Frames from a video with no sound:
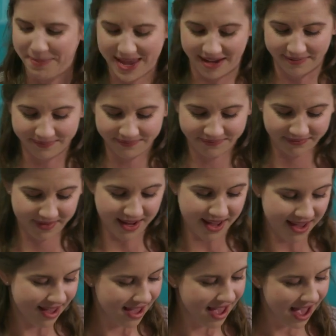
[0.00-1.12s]
me.
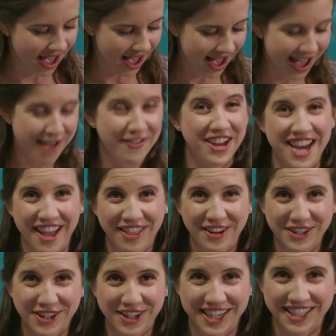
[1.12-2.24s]
I have another
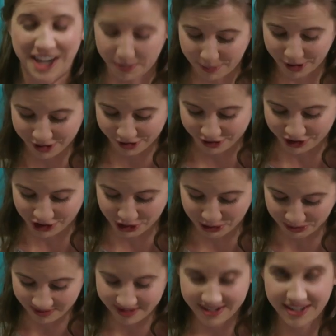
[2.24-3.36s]
turn and talk partner
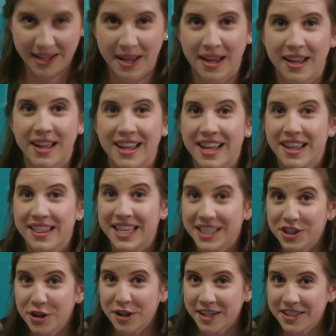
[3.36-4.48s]
too, this
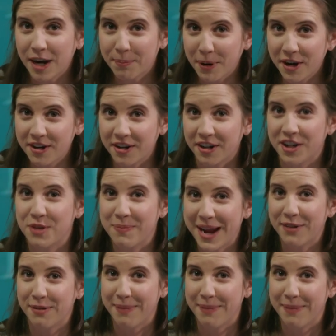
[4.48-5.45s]
turn and talk partner, you might